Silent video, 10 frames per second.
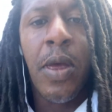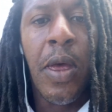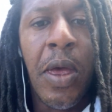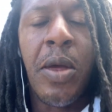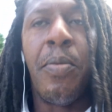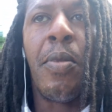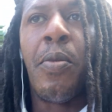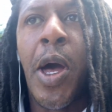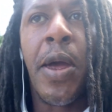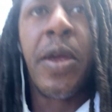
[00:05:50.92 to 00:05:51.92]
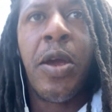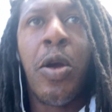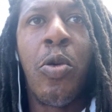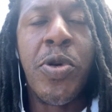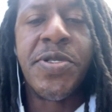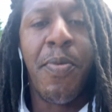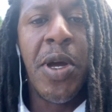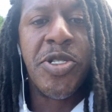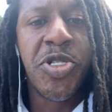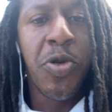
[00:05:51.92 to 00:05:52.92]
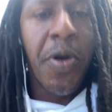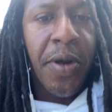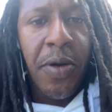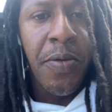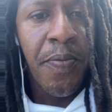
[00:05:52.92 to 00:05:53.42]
And my hair was much shorter.